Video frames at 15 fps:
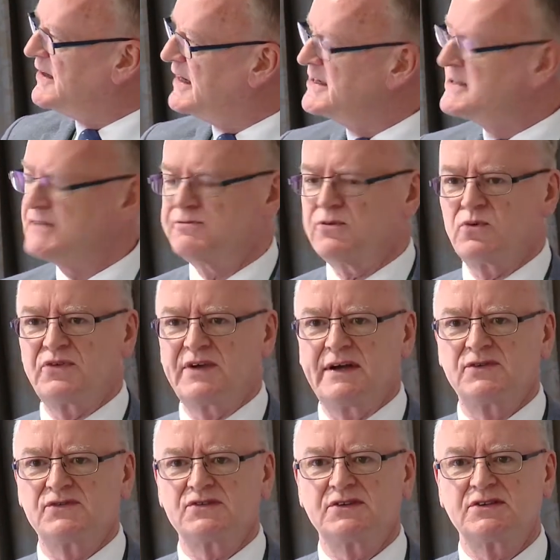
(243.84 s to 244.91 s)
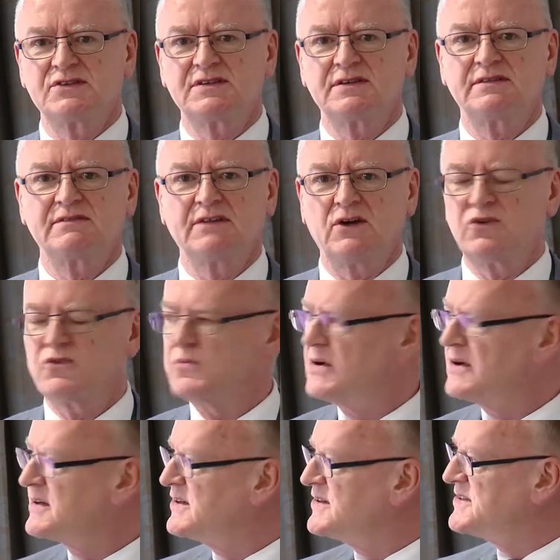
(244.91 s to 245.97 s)
84,000 health
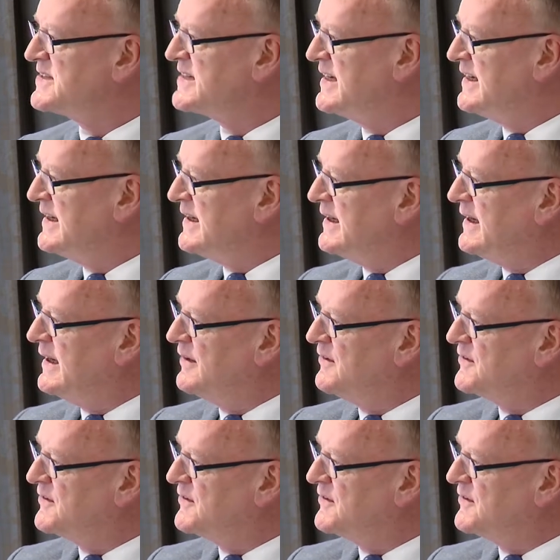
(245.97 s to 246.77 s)
workers in